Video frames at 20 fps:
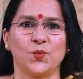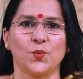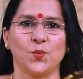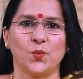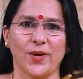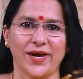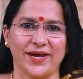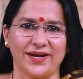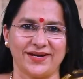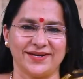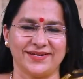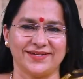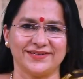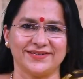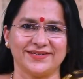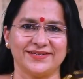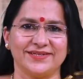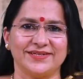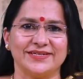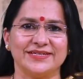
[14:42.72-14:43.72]
Well,
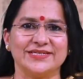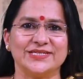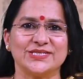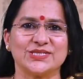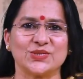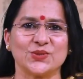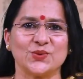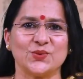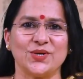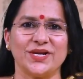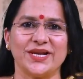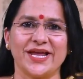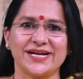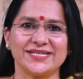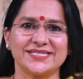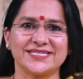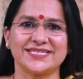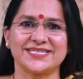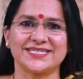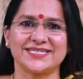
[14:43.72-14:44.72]
so
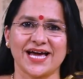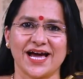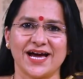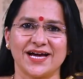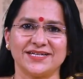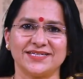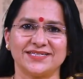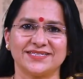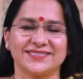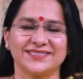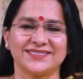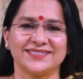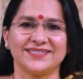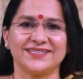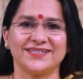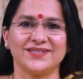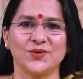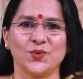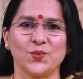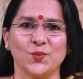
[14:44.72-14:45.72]
let us start
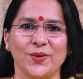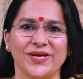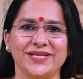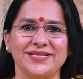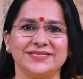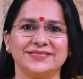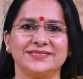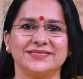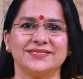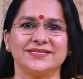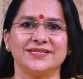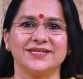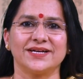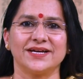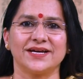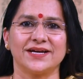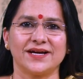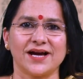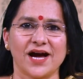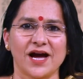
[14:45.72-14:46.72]
with
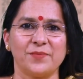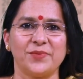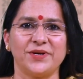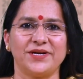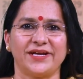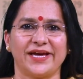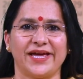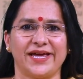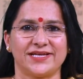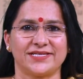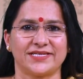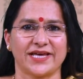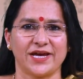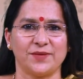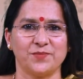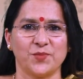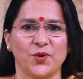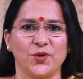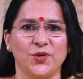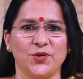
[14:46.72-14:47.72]
carbon
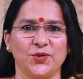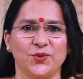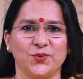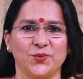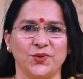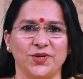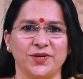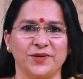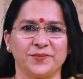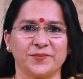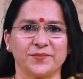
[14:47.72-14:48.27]
dioxide molecule.